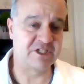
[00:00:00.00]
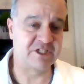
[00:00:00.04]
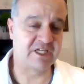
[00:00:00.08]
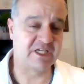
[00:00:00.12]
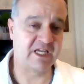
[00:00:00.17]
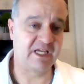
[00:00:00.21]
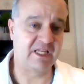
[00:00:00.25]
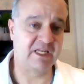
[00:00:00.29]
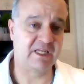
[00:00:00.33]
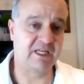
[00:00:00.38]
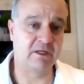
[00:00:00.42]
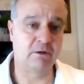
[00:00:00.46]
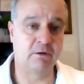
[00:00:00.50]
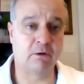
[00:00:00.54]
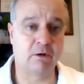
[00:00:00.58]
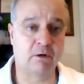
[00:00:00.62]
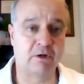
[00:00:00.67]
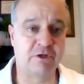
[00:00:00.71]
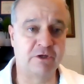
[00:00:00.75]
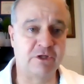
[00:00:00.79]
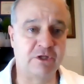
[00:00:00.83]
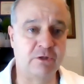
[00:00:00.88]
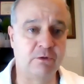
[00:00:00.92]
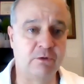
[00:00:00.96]

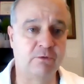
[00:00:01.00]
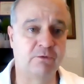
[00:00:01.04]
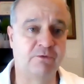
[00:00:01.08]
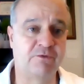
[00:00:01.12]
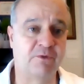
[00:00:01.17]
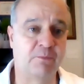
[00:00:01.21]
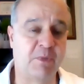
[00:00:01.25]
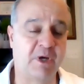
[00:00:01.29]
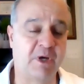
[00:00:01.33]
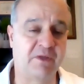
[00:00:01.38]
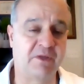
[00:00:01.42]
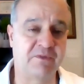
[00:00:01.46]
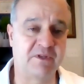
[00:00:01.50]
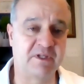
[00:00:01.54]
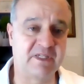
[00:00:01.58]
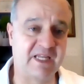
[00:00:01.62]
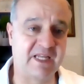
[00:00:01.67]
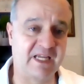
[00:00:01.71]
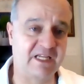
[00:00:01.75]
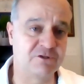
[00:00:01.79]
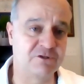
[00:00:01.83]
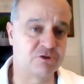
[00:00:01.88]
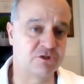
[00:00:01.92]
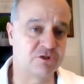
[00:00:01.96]
educating our youth
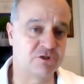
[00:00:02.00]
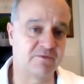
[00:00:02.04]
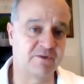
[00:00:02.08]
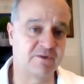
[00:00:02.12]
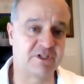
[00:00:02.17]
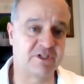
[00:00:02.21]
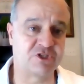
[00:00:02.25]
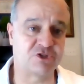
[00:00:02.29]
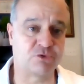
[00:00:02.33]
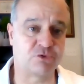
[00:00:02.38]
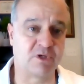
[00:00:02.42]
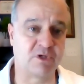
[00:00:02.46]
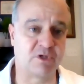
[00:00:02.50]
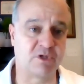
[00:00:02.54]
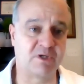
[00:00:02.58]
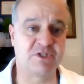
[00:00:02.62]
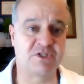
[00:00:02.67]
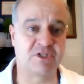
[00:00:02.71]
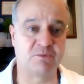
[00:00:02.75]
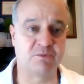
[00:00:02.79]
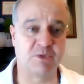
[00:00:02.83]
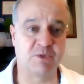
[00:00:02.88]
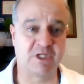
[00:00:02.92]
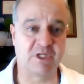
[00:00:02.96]
about the dangers of
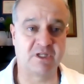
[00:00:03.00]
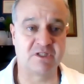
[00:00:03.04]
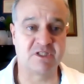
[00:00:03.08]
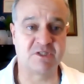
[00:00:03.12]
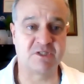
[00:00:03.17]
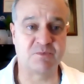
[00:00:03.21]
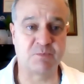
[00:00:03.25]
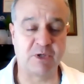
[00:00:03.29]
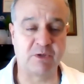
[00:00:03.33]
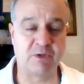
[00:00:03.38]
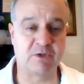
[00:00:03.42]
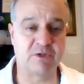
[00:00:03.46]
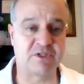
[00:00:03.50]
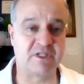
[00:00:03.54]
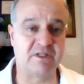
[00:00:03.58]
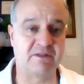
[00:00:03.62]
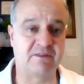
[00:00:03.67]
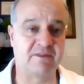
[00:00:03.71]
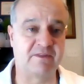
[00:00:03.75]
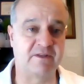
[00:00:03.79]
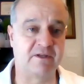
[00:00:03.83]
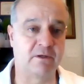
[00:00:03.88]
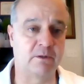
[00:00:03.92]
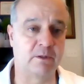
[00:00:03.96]
extremism and
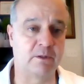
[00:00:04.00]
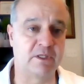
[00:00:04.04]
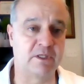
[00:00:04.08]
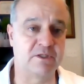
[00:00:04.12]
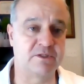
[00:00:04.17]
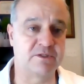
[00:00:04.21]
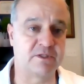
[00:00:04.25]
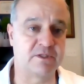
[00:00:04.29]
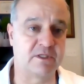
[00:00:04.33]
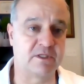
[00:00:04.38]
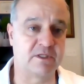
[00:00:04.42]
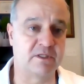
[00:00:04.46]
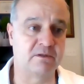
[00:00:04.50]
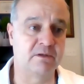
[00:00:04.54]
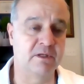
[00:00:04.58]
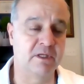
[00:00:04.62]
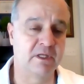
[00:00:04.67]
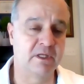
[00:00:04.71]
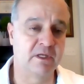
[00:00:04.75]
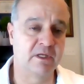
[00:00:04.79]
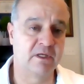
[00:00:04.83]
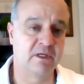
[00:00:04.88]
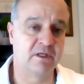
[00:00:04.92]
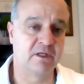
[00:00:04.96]
conspiracy theories
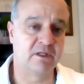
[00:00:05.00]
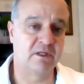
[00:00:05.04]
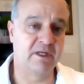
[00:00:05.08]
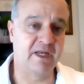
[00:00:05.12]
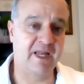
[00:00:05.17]
and